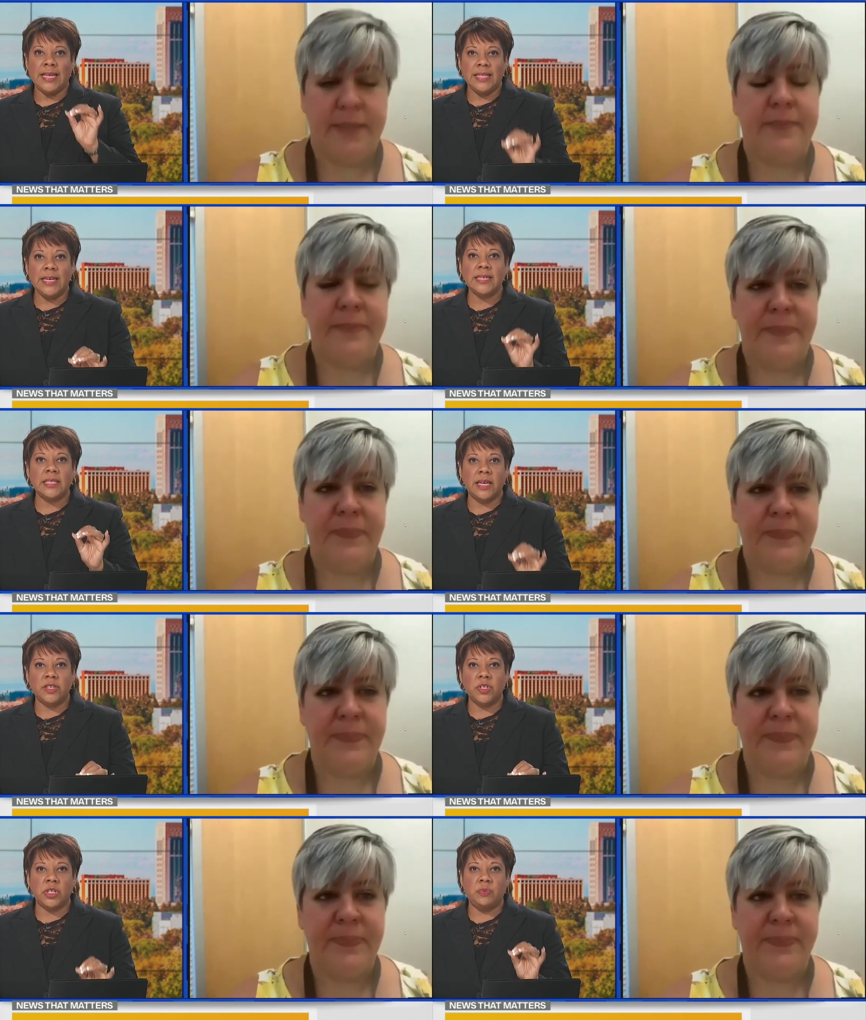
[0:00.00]
Speaker 1: These
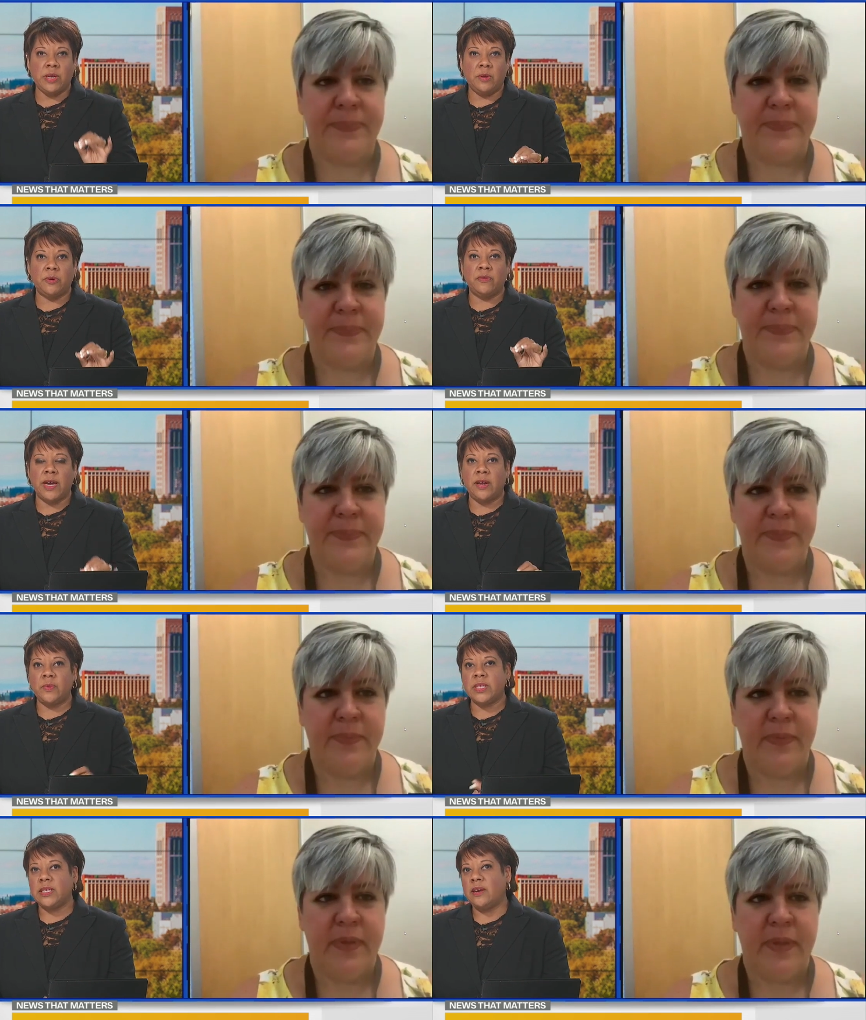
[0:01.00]
lunches being provided
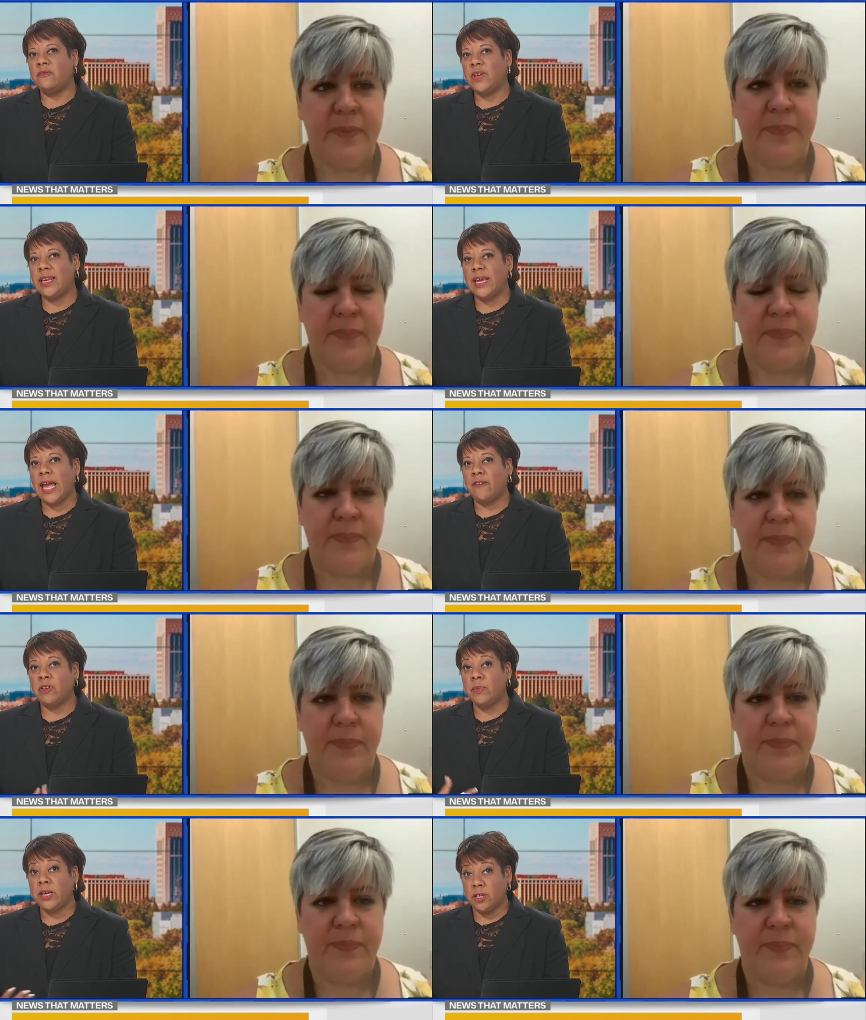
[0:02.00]
with state funding have
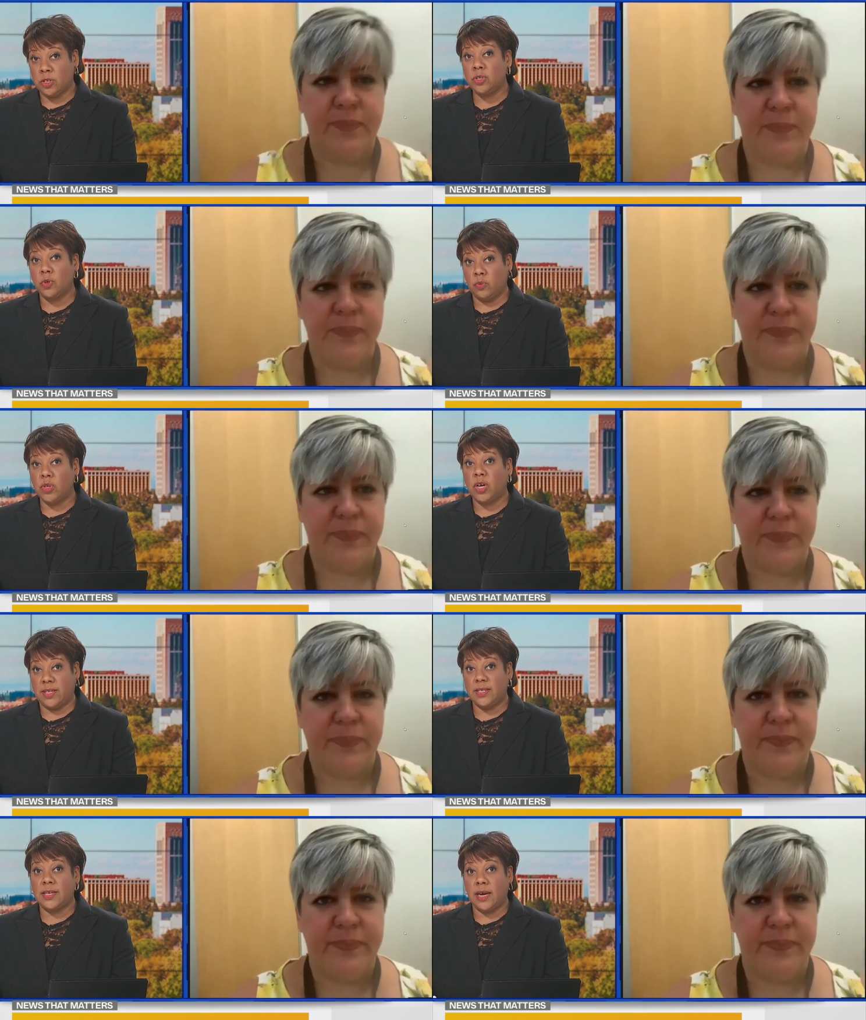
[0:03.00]
to be consumed
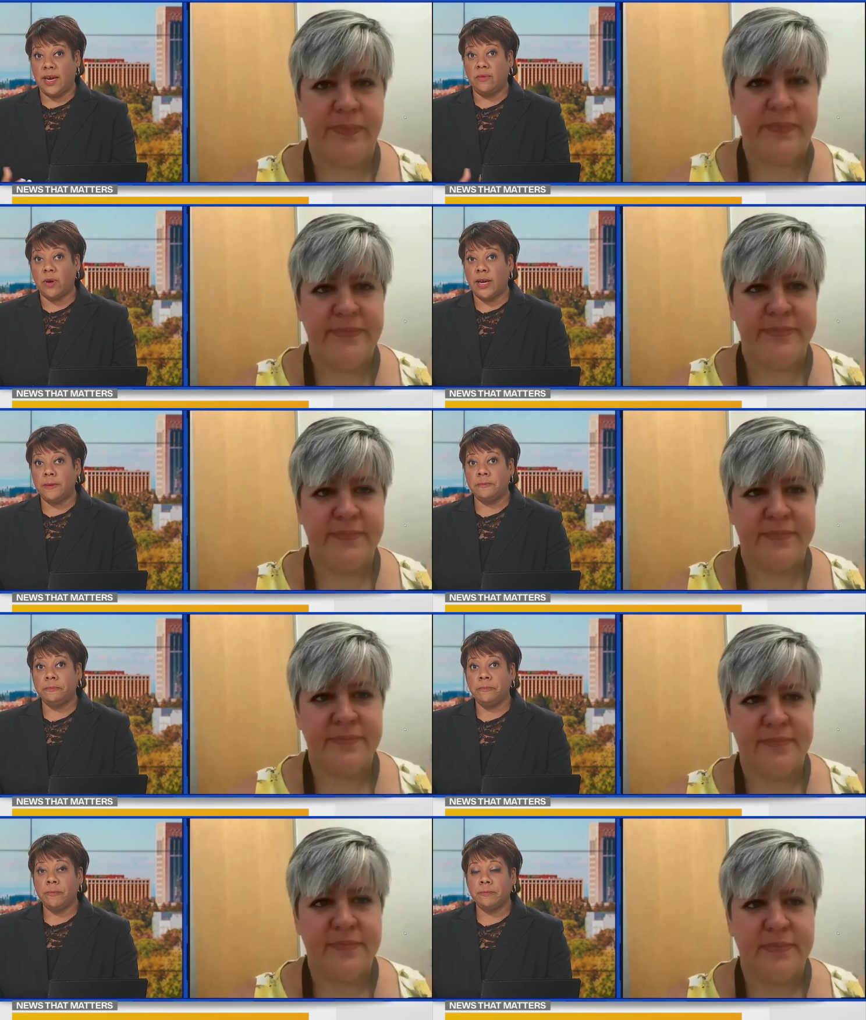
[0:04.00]
on site, right?
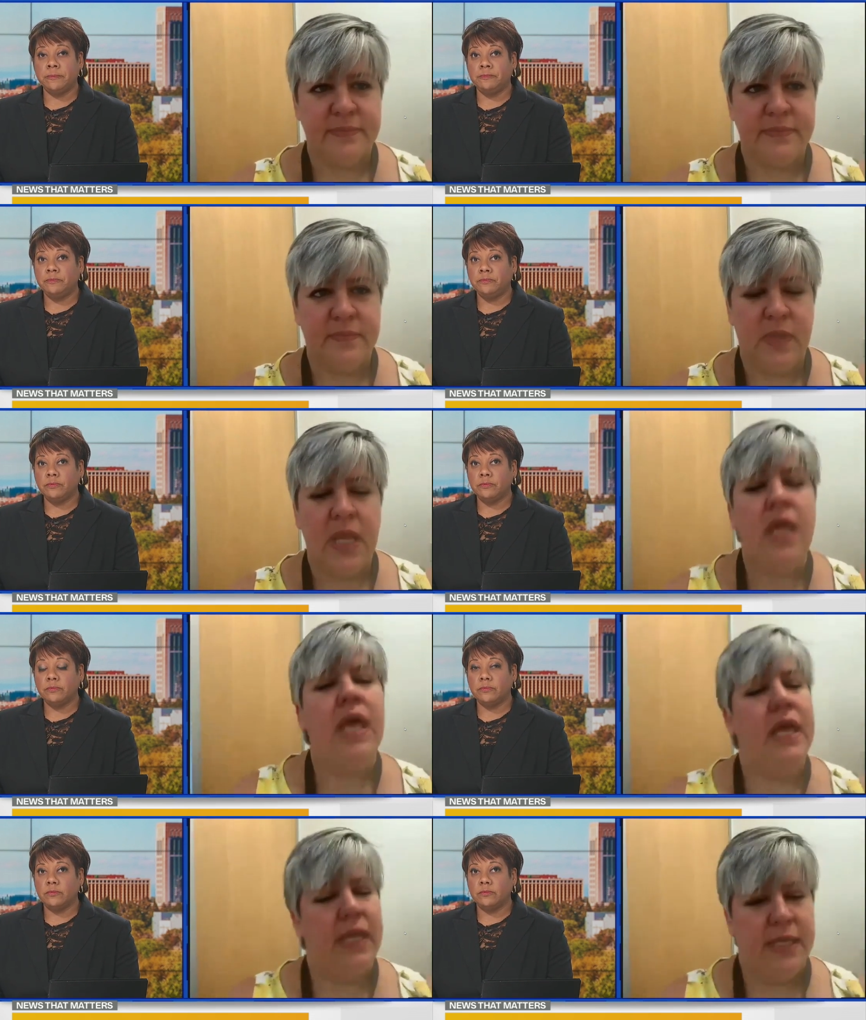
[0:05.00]

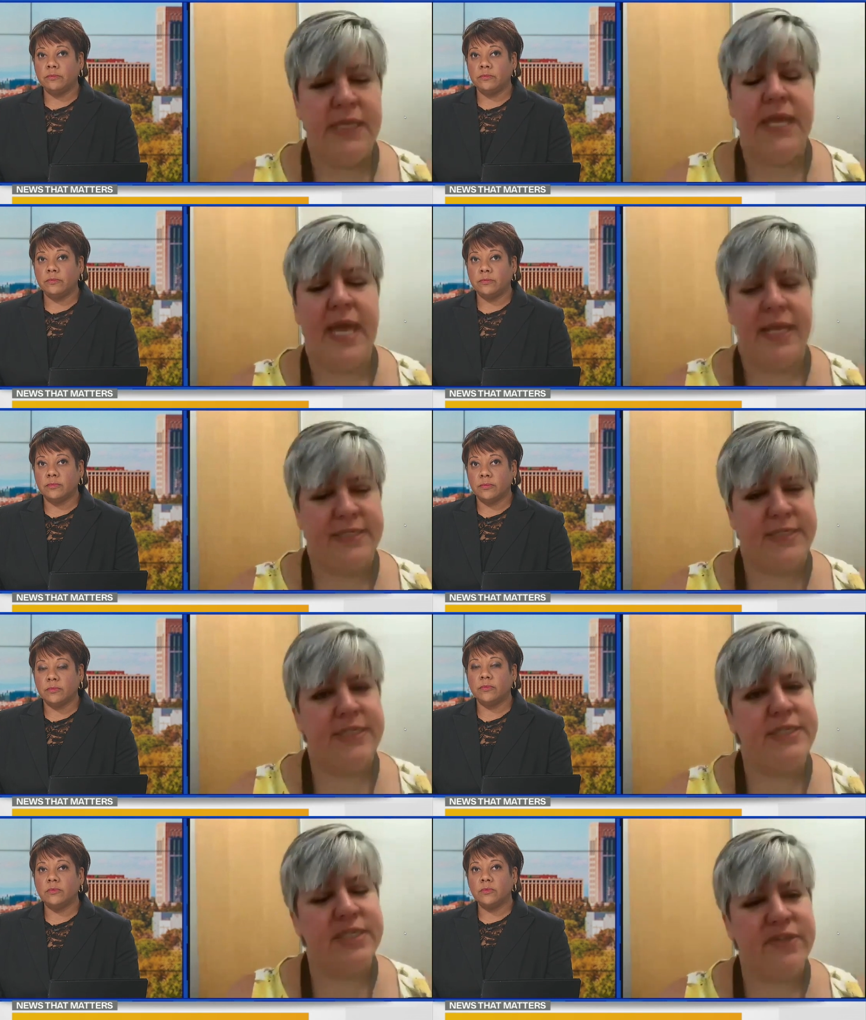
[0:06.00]
Speaker 2: Yes, this is
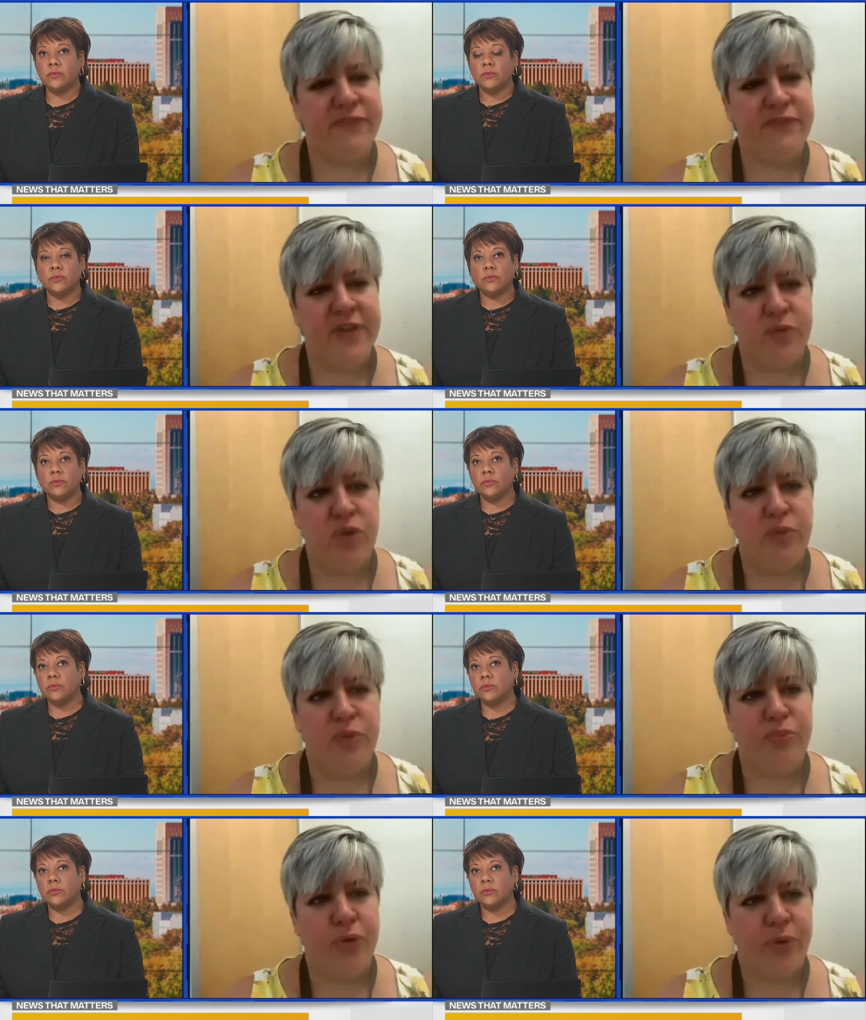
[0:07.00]
a federal program,
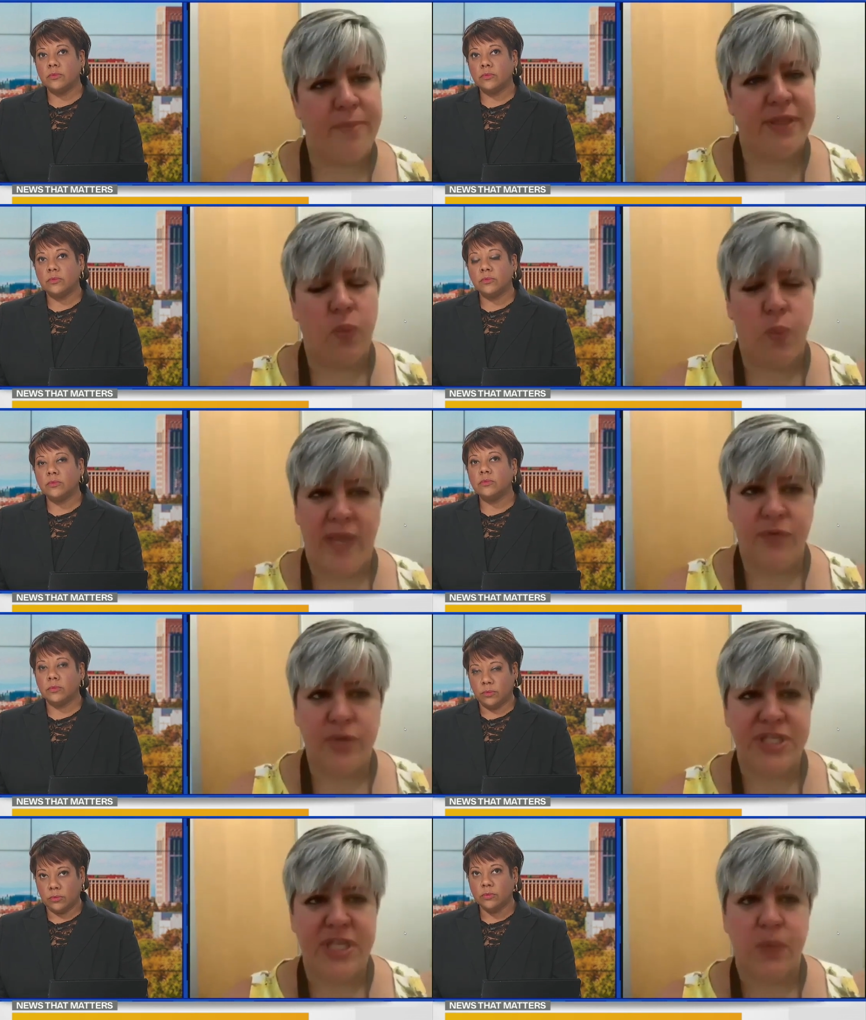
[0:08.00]
and the waivers that were
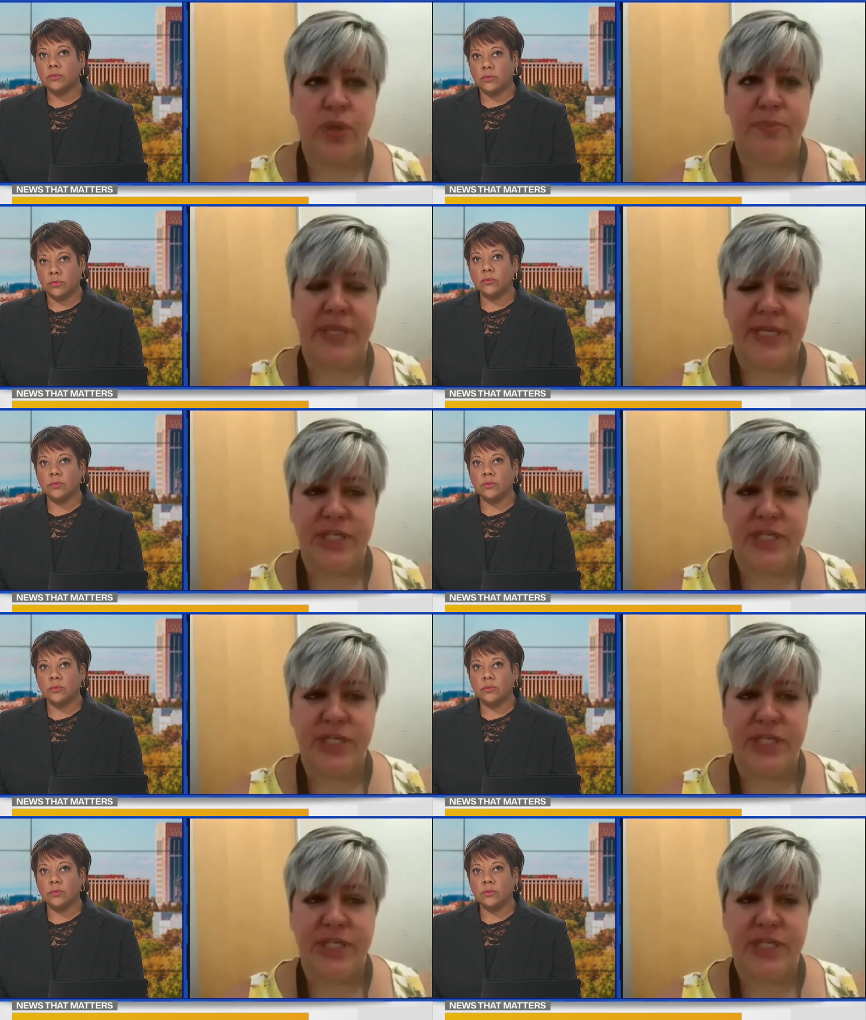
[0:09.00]
in place during